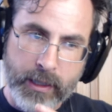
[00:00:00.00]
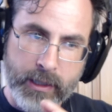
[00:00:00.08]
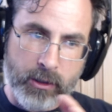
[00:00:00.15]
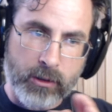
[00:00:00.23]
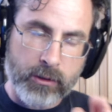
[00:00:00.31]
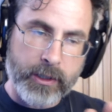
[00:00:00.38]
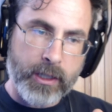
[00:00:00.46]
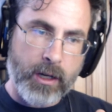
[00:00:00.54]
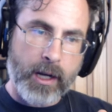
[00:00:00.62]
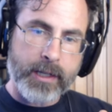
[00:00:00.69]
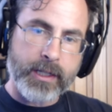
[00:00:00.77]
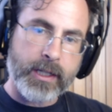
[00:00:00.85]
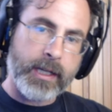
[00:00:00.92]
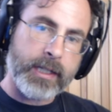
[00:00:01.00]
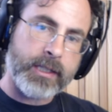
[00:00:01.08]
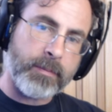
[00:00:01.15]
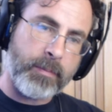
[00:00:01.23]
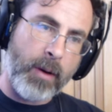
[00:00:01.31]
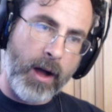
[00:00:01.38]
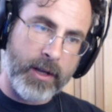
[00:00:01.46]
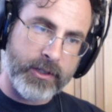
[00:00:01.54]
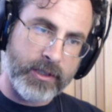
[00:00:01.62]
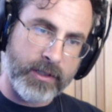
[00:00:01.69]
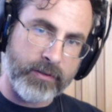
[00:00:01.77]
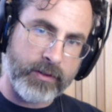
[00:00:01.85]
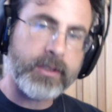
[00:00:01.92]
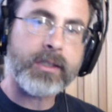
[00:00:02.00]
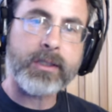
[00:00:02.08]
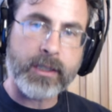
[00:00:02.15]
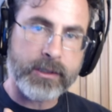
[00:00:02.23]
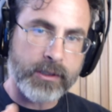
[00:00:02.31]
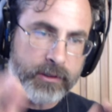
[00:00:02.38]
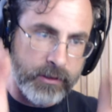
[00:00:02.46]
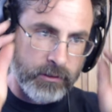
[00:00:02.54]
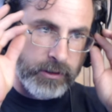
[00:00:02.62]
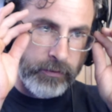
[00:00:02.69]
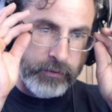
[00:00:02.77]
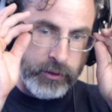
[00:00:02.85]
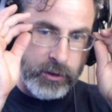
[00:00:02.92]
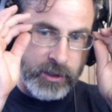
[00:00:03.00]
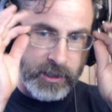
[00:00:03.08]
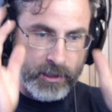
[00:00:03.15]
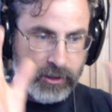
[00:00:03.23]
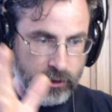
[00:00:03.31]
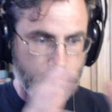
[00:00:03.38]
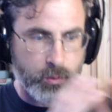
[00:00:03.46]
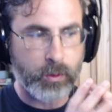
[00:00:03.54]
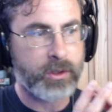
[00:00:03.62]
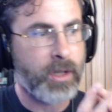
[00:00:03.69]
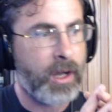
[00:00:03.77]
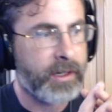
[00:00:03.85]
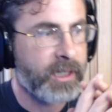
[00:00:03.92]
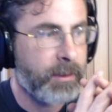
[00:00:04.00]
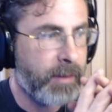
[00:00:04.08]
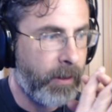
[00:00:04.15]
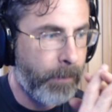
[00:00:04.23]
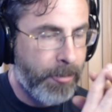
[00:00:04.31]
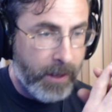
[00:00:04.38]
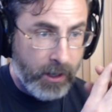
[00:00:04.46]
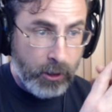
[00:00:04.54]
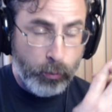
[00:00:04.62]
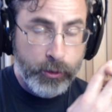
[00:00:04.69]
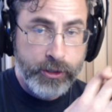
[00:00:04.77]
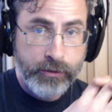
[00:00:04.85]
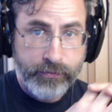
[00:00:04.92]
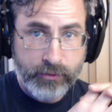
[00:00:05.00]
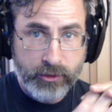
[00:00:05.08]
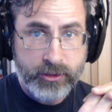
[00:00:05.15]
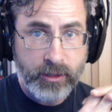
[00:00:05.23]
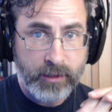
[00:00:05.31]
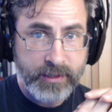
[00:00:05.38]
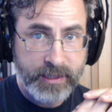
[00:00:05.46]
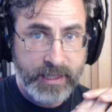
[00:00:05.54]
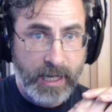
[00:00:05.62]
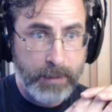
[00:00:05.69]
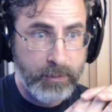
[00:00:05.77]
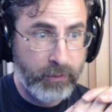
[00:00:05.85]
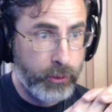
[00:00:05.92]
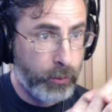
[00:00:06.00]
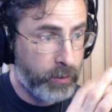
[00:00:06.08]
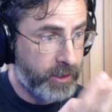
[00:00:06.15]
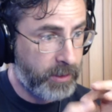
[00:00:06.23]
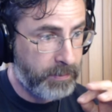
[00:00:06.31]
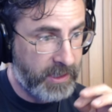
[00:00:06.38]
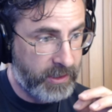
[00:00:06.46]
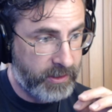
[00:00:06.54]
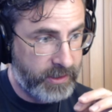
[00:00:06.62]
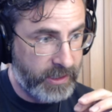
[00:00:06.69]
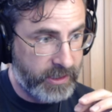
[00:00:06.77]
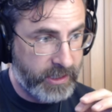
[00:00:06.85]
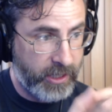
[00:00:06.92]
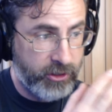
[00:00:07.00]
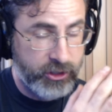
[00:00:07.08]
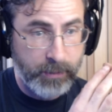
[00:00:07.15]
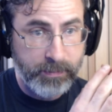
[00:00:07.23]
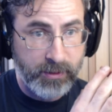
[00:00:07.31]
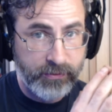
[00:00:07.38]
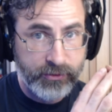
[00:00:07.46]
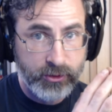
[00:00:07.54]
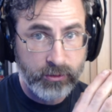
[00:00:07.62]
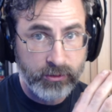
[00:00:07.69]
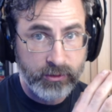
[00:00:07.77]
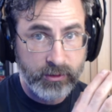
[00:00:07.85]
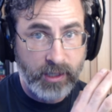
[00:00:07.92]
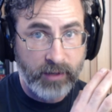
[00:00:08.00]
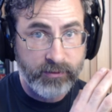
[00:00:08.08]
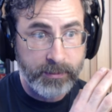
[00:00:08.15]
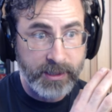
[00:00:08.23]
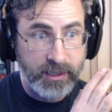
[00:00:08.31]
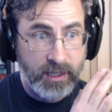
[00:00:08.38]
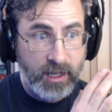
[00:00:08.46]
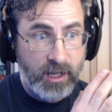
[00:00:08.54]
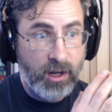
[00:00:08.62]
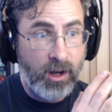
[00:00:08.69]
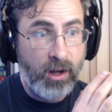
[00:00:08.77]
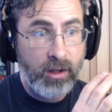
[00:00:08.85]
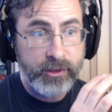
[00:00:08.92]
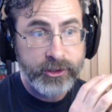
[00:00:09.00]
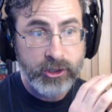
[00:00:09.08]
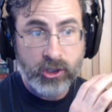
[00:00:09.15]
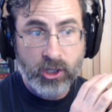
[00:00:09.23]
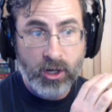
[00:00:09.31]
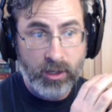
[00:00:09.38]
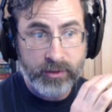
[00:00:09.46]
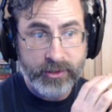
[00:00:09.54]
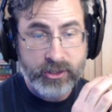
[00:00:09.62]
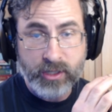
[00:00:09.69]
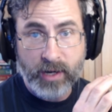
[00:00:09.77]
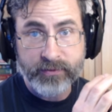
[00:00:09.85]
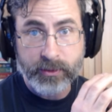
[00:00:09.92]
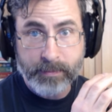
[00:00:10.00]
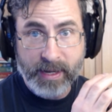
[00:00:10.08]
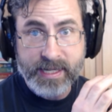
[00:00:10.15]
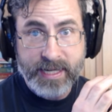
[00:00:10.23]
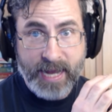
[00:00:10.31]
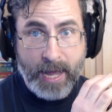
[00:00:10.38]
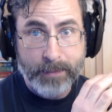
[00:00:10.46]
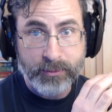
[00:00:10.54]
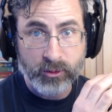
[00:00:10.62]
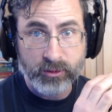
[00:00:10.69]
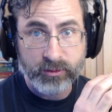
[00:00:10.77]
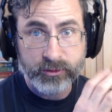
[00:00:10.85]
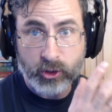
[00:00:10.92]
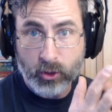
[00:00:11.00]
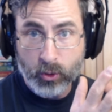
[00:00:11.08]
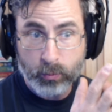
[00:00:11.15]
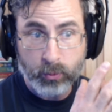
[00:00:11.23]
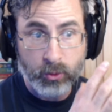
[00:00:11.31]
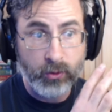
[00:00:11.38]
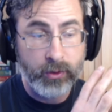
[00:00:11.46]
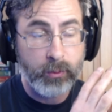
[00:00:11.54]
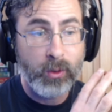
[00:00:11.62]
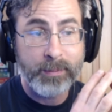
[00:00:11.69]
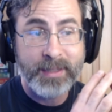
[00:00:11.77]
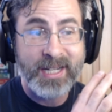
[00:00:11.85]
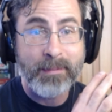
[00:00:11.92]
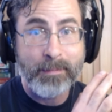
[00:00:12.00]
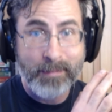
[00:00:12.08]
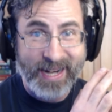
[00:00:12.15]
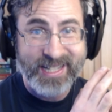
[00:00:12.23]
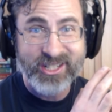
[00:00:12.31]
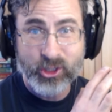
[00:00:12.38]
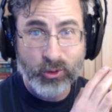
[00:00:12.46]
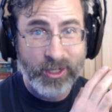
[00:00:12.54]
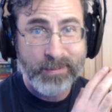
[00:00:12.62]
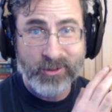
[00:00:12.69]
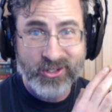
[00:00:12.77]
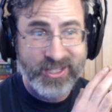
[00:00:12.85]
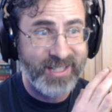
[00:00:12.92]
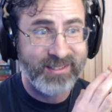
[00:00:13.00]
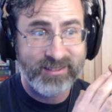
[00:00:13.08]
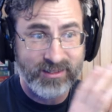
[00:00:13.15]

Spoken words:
Early on, it's a positive. It's a little confusing, and this is what we're talking about. When you first start the game, if you were going to be a dictatorship or feudal government, all your colonies off your main capital, your homeworld, will be at a minus 20%,